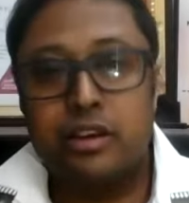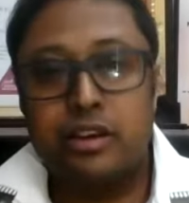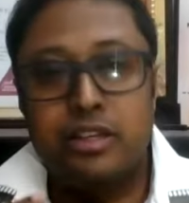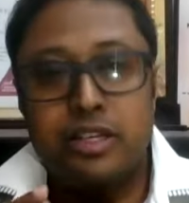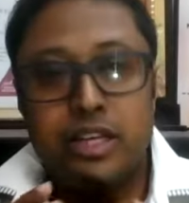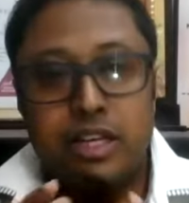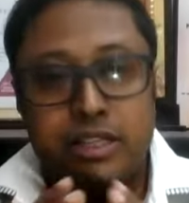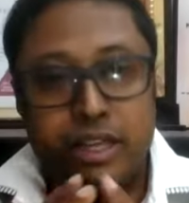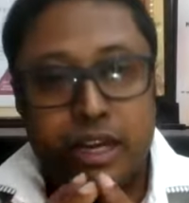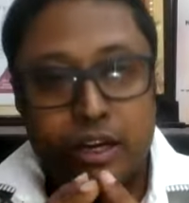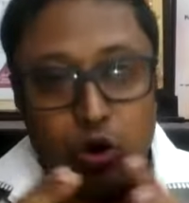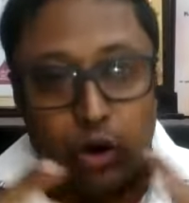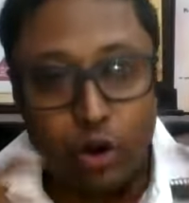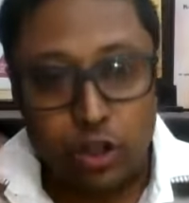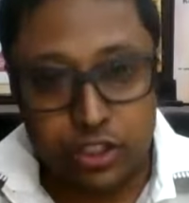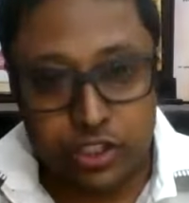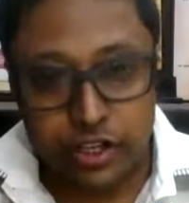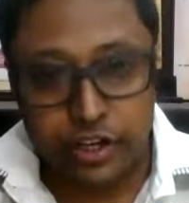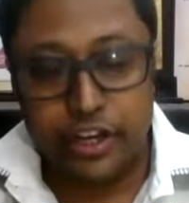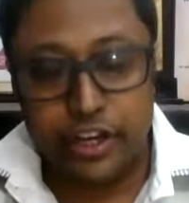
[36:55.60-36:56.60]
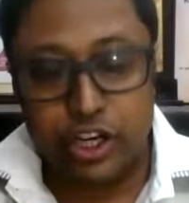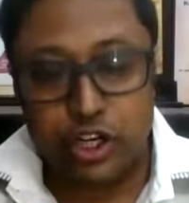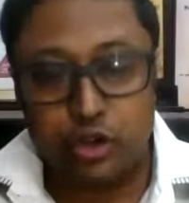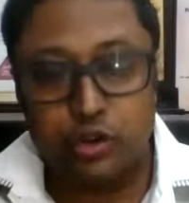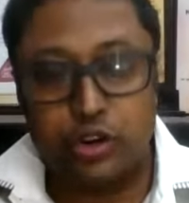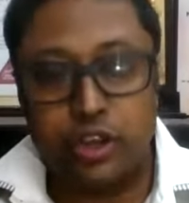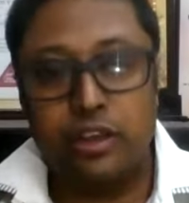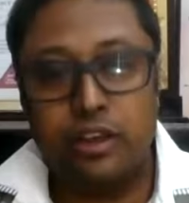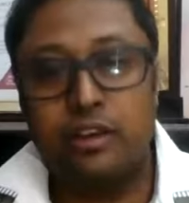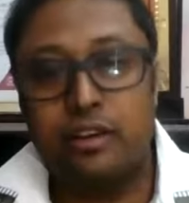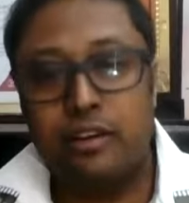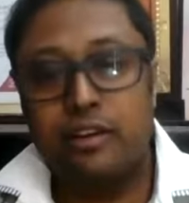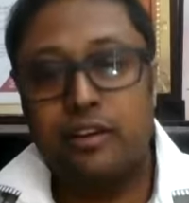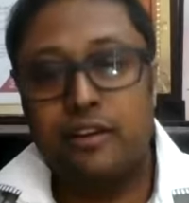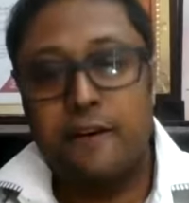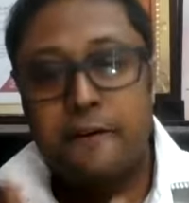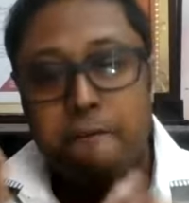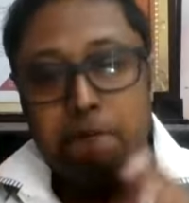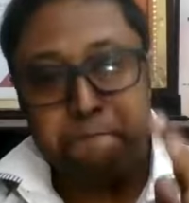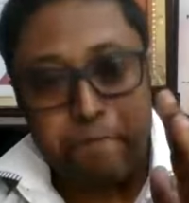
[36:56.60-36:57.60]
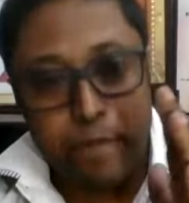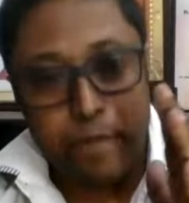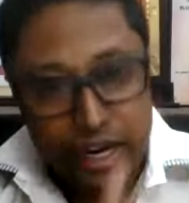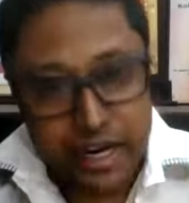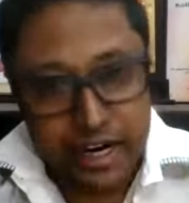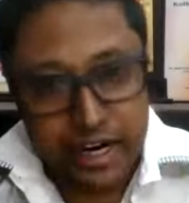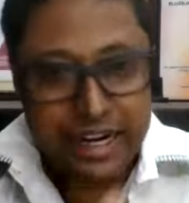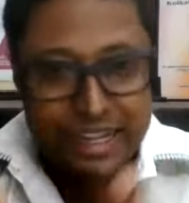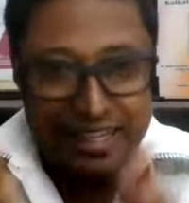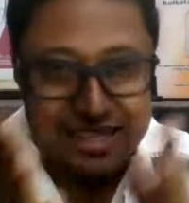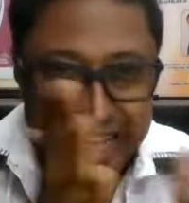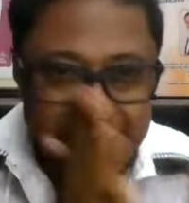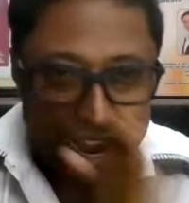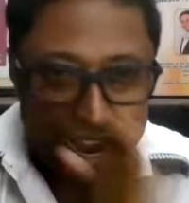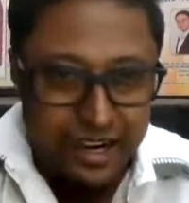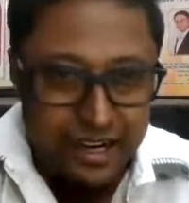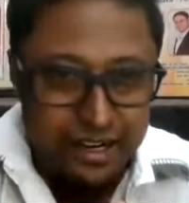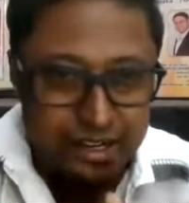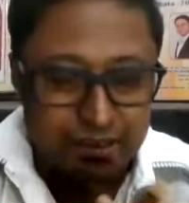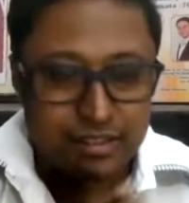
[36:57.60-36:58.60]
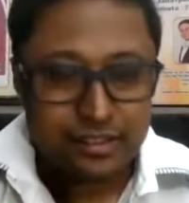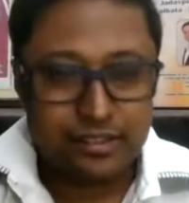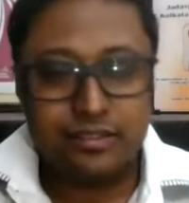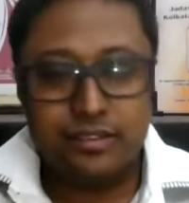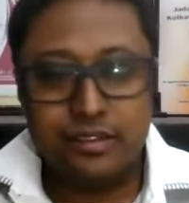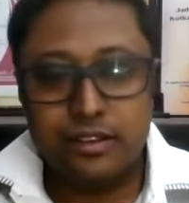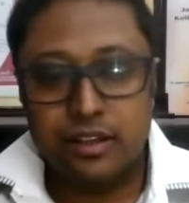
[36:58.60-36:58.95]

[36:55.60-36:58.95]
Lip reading: did that whole 3D shooting, made her as a character.